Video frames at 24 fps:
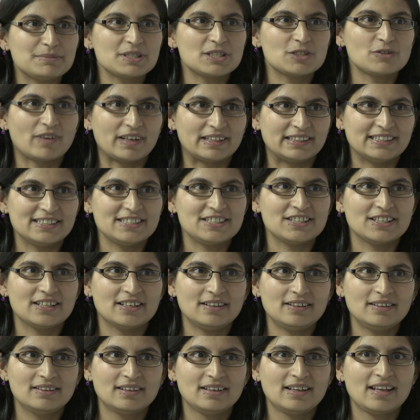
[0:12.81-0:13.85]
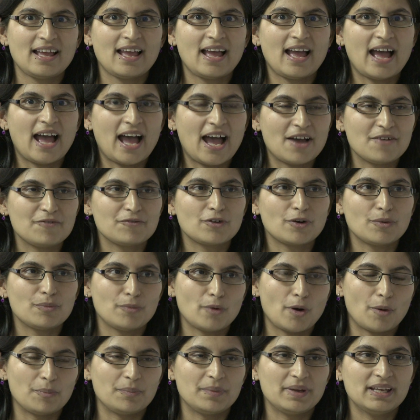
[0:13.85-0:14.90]
Swati Jha. I'm from
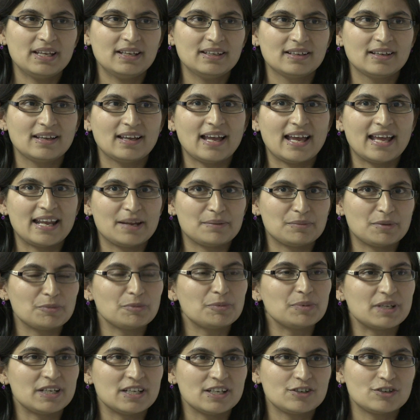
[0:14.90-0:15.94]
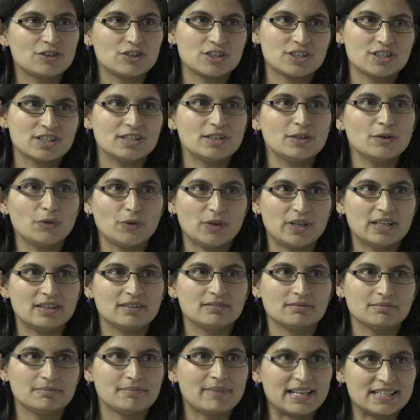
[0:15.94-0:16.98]
Bombay and I'm a pediatrician doing
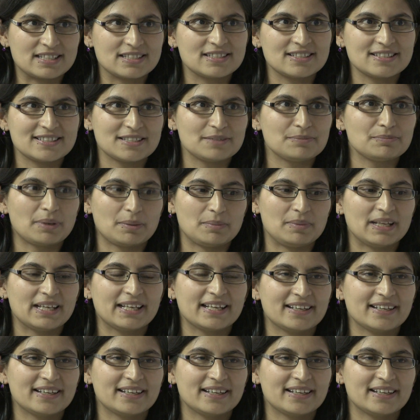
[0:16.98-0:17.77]
masters in public